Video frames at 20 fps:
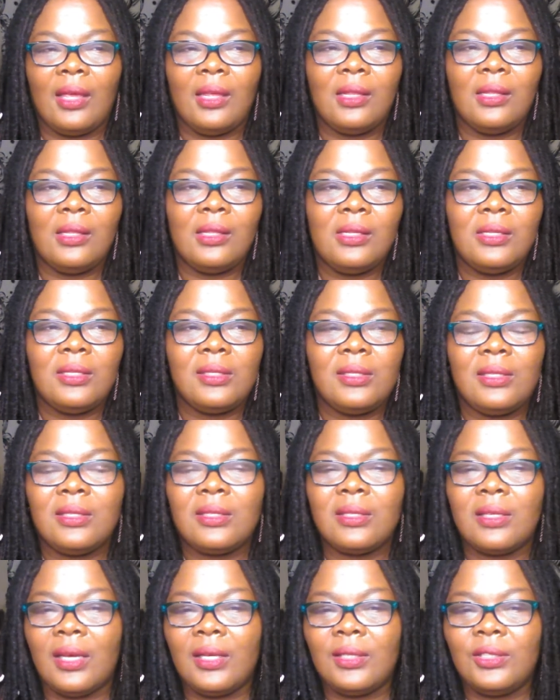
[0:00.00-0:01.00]
these
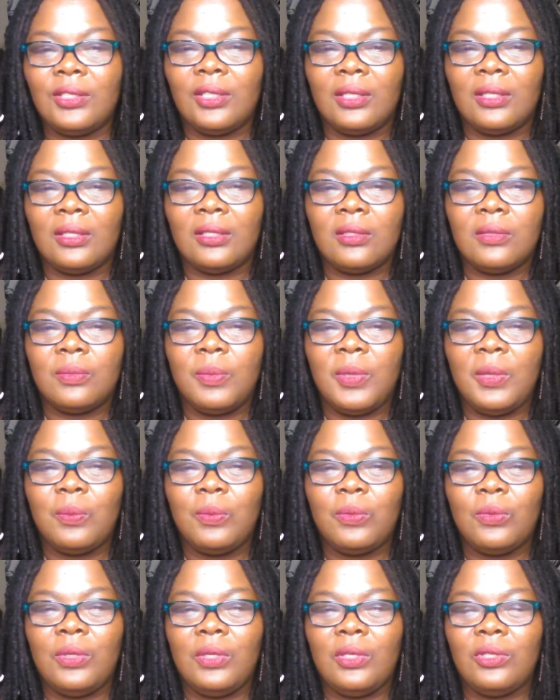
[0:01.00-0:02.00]
discussions,
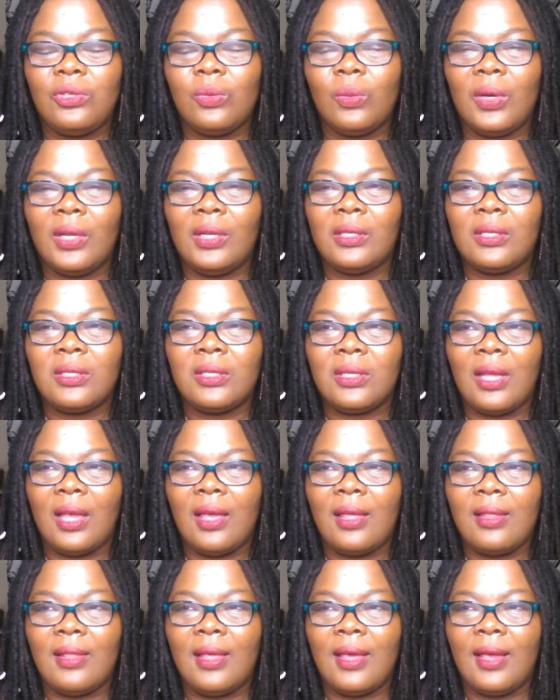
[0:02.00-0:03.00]
people need to
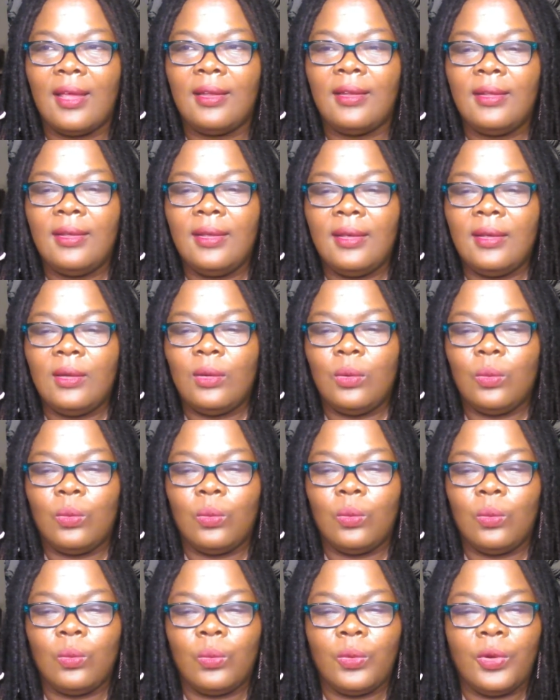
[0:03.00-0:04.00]
understand that
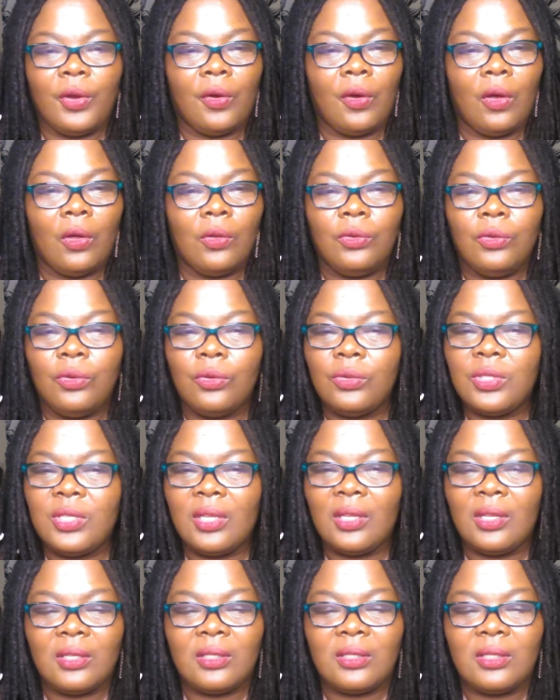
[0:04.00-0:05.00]
we're all new to
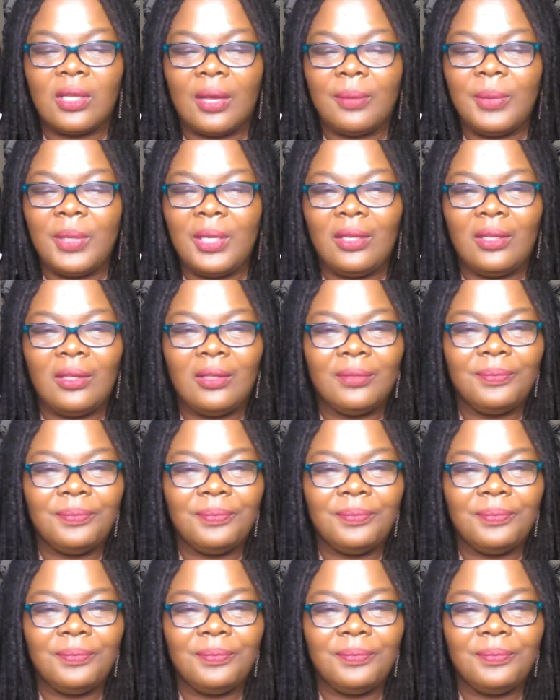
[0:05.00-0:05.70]
this. I mean,